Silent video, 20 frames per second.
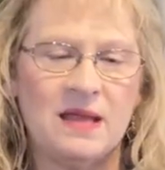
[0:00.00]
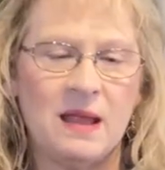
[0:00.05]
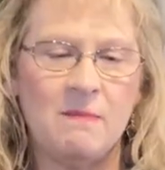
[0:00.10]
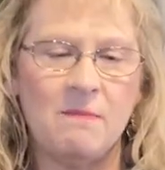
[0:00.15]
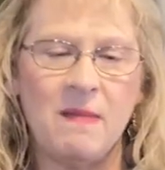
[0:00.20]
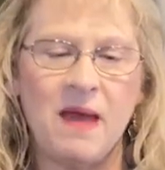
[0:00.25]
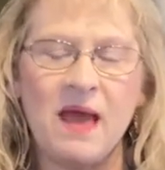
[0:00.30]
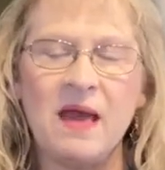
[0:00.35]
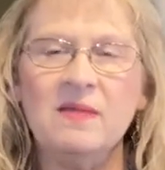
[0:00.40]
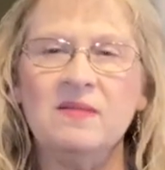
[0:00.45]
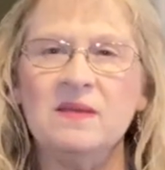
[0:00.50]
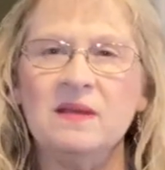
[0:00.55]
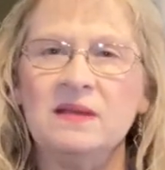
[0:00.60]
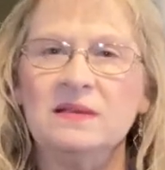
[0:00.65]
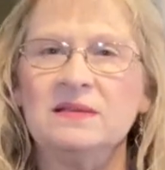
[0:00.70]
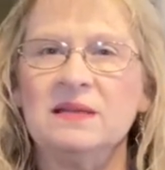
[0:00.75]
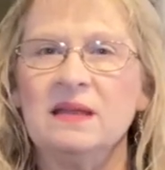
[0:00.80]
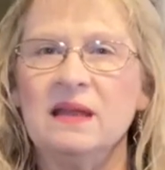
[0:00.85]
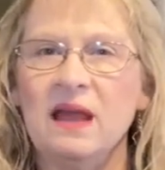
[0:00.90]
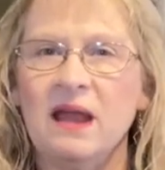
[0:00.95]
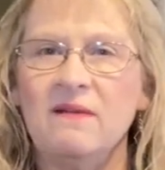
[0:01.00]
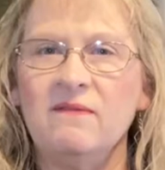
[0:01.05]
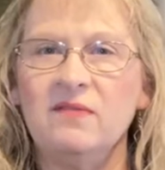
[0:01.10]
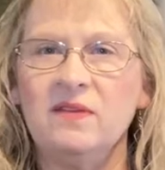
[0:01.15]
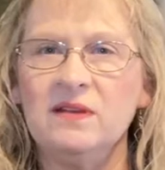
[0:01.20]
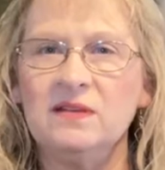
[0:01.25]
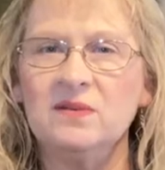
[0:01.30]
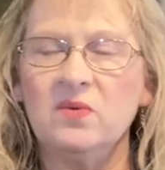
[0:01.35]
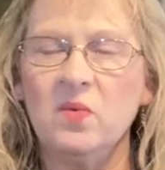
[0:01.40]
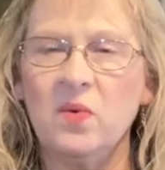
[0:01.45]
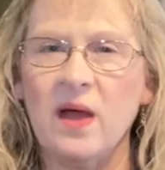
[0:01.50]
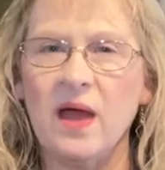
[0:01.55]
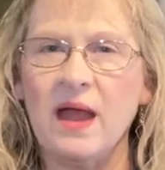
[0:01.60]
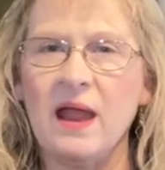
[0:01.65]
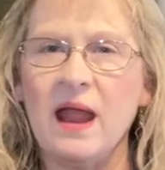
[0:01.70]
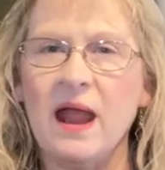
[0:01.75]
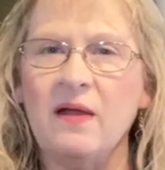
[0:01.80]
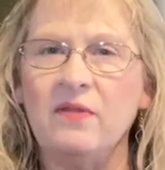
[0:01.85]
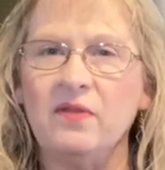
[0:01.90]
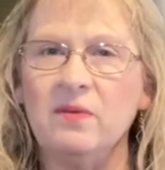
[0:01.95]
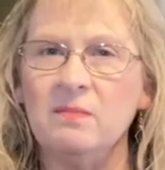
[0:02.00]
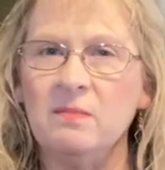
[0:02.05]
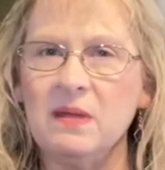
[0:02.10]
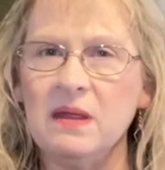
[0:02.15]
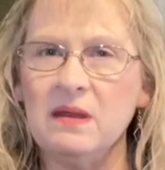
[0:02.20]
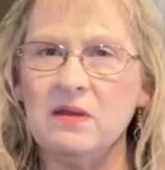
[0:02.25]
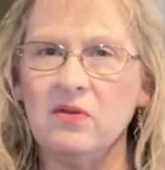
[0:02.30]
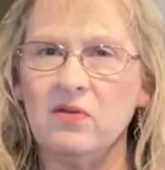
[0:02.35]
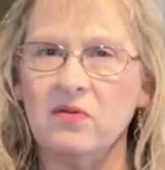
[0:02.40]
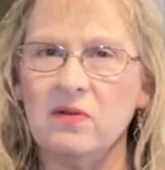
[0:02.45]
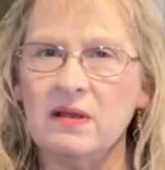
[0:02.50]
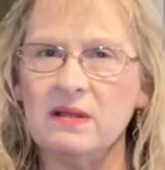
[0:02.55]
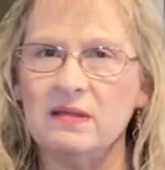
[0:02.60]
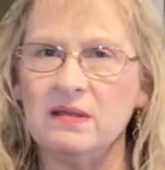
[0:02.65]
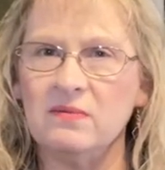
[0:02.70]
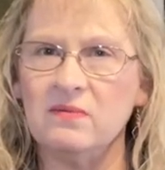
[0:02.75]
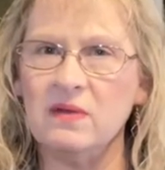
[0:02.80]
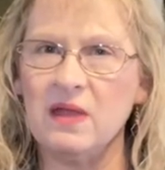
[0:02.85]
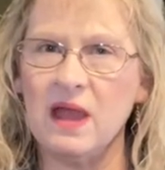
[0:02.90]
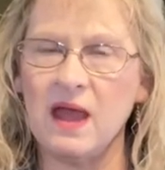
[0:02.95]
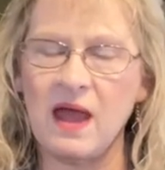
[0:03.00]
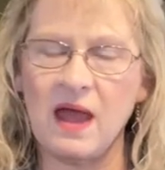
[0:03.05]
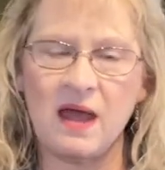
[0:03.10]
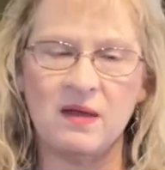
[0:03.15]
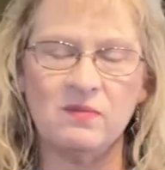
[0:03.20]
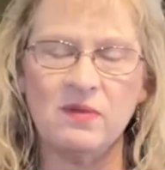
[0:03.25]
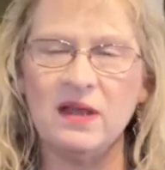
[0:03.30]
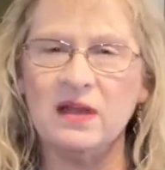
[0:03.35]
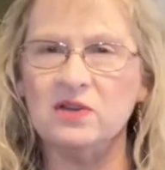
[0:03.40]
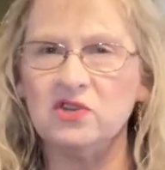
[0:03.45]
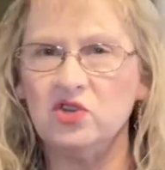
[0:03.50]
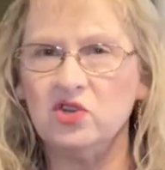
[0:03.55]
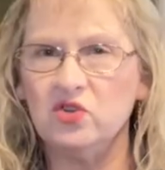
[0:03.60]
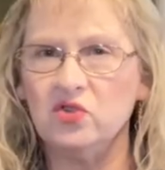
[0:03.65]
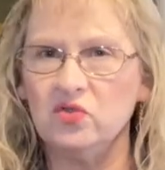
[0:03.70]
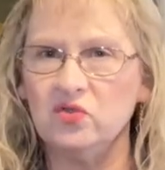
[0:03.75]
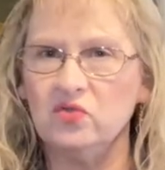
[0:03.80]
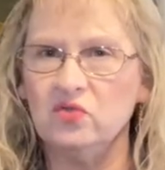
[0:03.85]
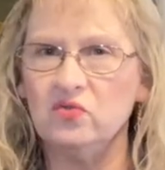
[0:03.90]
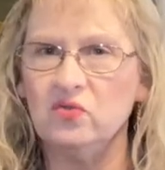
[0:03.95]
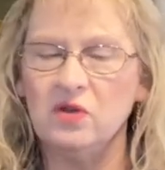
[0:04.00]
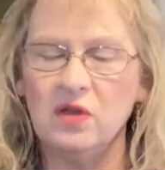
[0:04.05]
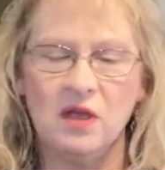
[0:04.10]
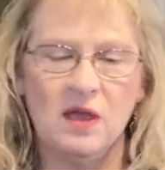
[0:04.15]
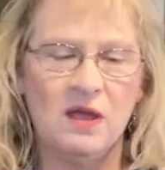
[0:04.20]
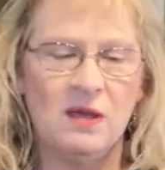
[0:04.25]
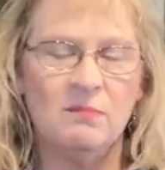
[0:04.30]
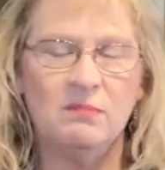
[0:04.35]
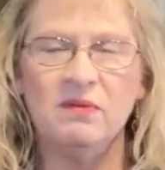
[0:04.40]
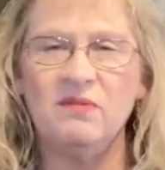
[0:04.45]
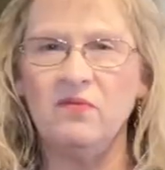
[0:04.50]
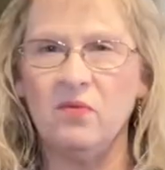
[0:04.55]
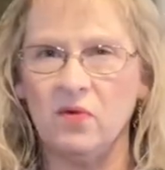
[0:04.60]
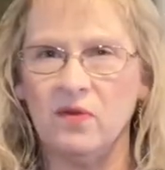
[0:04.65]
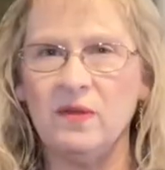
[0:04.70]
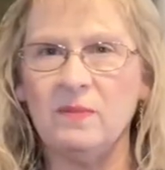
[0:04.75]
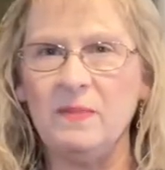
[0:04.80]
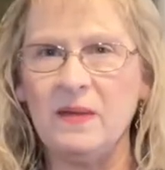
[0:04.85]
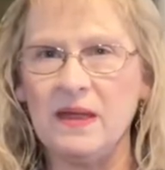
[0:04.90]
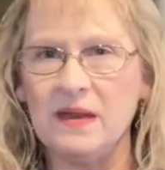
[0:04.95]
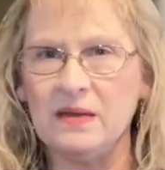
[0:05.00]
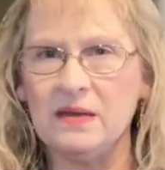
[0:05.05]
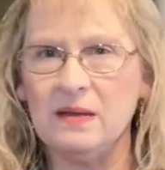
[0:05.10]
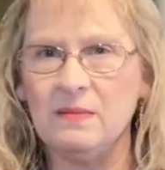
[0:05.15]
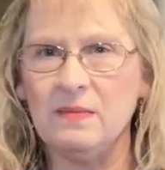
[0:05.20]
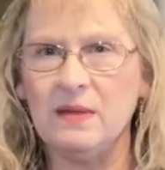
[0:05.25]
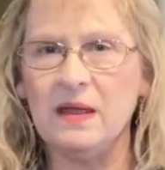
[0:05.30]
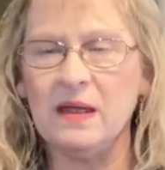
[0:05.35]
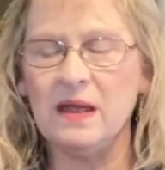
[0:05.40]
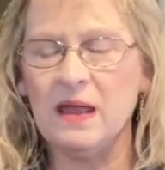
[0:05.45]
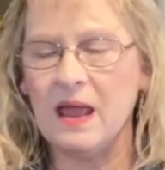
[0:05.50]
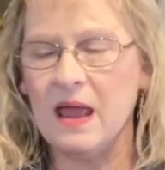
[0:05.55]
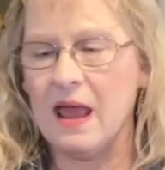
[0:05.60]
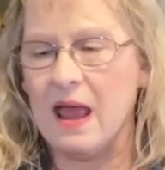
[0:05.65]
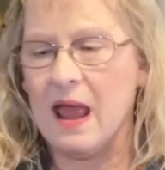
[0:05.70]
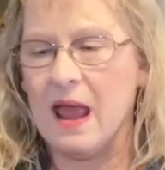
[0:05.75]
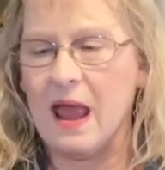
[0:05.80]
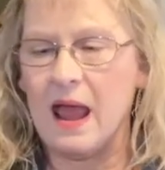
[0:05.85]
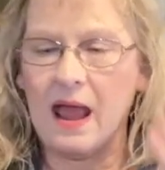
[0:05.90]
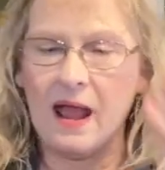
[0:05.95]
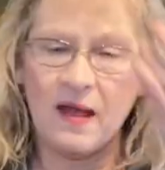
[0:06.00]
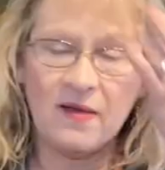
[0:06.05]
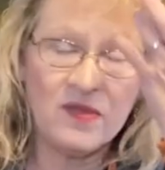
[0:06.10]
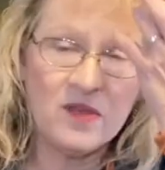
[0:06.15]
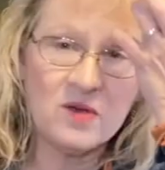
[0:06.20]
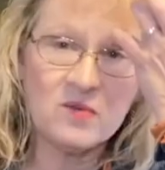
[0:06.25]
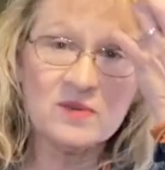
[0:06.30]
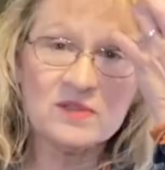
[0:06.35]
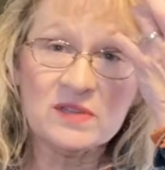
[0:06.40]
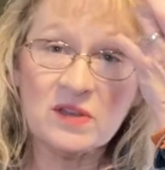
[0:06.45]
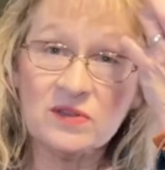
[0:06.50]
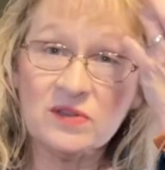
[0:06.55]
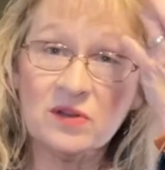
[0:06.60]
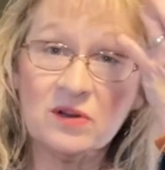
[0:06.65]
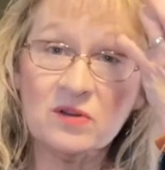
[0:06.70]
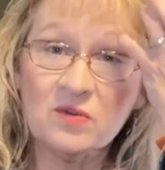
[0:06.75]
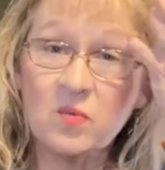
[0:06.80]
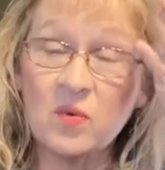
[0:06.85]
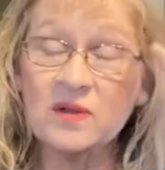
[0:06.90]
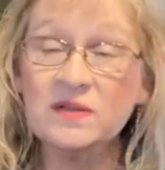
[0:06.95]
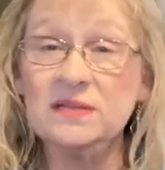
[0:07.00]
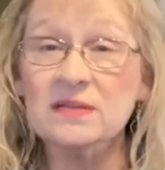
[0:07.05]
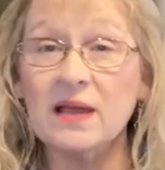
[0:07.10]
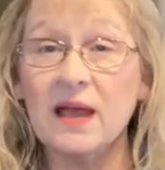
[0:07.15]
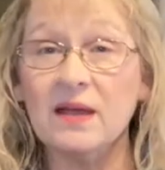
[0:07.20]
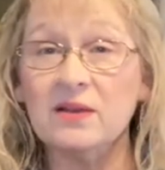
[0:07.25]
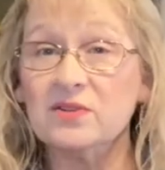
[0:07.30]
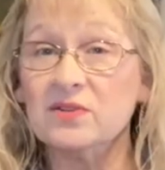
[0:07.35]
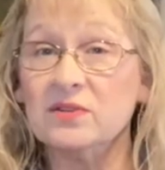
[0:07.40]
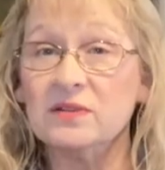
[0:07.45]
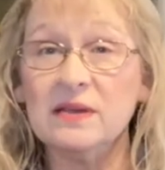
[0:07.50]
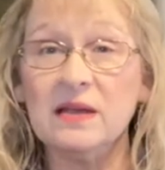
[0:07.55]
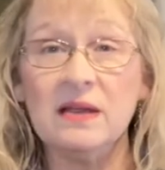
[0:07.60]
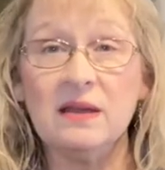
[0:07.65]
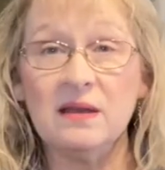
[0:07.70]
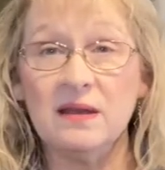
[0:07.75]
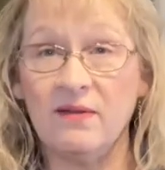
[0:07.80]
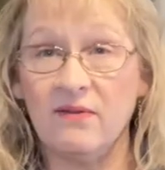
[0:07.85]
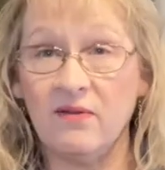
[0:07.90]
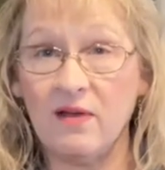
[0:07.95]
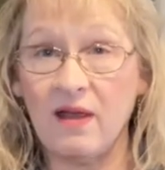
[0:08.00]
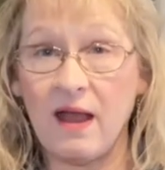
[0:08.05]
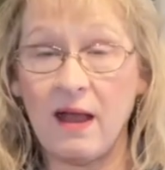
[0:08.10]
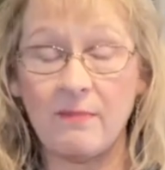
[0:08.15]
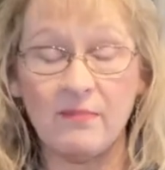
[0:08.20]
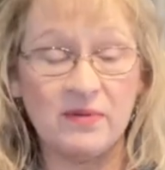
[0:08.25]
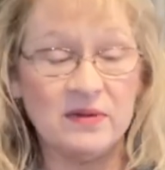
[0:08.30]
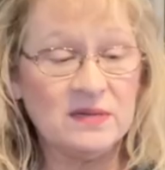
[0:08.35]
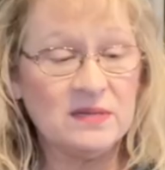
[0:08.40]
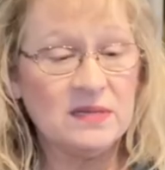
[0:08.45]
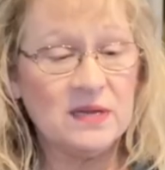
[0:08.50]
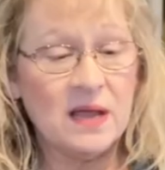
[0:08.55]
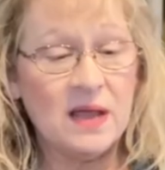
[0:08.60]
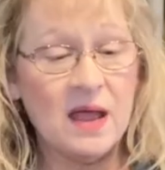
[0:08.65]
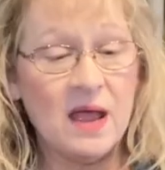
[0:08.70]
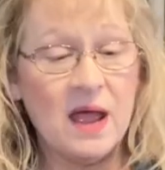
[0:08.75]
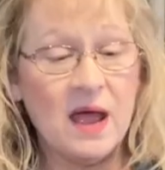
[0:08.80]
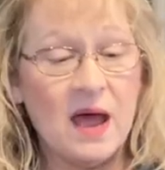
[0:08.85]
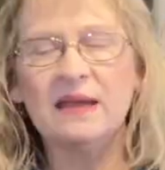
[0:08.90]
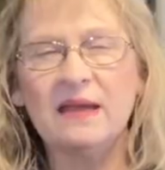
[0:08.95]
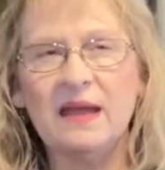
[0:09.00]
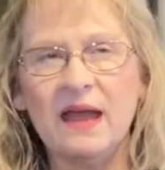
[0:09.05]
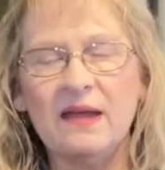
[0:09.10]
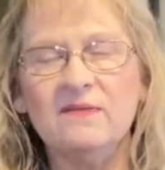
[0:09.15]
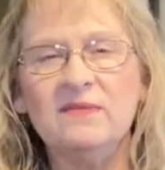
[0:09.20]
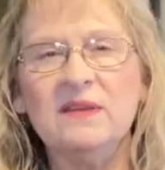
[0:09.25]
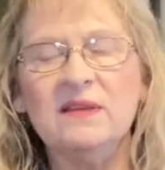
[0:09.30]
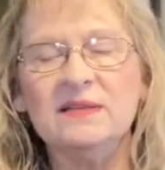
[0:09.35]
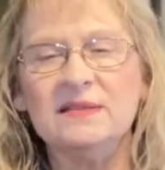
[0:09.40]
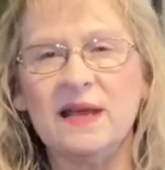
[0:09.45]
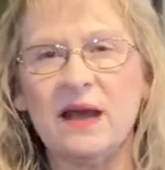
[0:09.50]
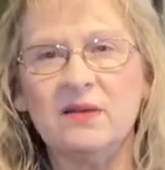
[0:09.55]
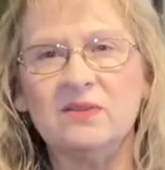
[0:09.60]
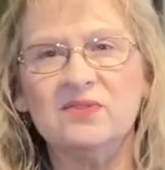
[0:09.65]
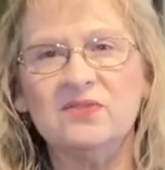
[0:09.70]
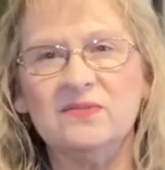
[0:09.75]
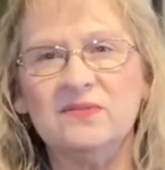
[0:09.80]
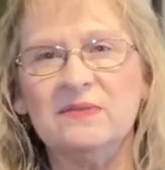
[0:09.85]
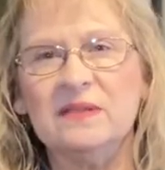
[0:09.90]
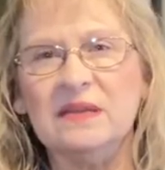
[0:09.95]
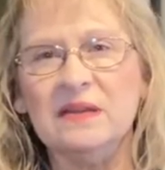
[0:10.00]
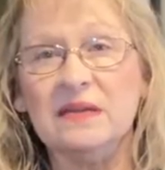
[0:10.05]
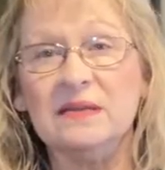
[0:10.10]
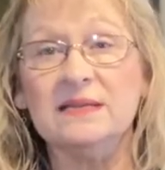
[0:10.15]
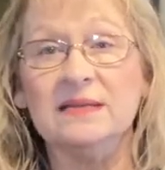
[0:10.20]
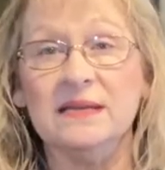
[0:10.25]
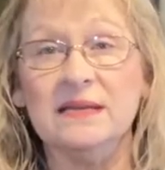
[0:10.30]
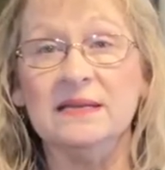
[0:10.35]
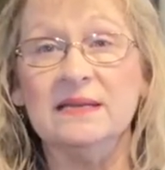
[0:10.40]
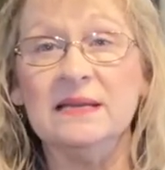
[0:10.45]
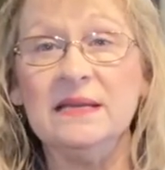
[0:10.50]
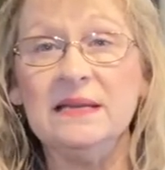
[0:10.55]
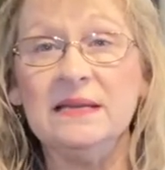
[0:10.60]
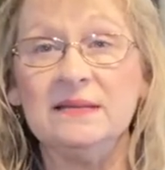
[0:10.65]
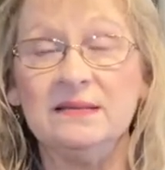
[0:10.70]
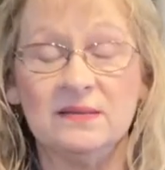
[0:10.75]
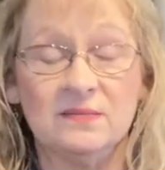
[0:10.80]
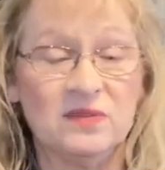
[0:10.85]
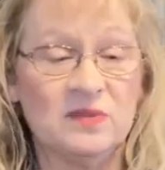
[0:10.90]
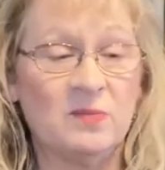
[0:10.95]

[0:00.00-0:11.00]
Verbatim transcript: They made these and gave these away at the meet and greet that we had. We had two before the pandemic, And there was a third one scheduled. It never happened. They gave these out to the attendees.